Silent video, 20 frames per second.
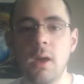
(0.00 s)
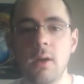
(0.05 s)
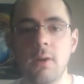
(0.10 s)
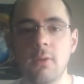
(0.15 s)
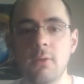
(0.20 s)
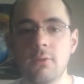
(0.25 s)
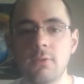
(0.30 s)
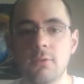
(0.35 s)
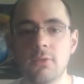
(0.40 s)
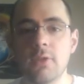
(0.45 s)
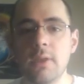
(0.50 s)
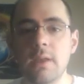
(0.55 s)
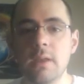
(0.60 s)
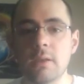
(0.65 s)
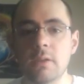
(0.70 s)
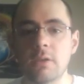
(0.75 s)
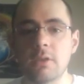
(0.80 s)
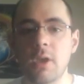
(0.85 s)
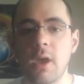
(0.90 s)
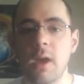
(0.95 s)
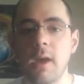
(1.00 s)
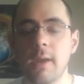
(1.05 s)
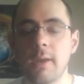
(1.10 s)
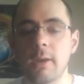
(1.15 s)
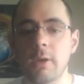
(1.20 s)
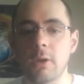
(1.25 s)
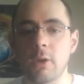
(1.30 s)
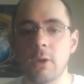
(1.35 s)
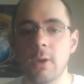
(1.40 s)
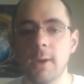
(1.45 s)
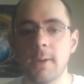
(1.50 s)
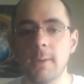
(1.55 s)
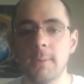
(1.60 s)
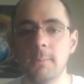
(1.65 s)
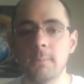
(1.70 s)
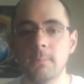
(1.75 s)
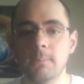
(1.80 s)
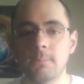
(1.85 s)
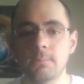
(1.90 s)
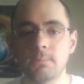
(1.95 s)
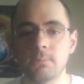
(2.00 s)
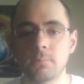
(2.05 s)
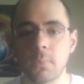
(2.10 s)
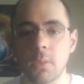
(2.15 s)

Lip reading: of the entire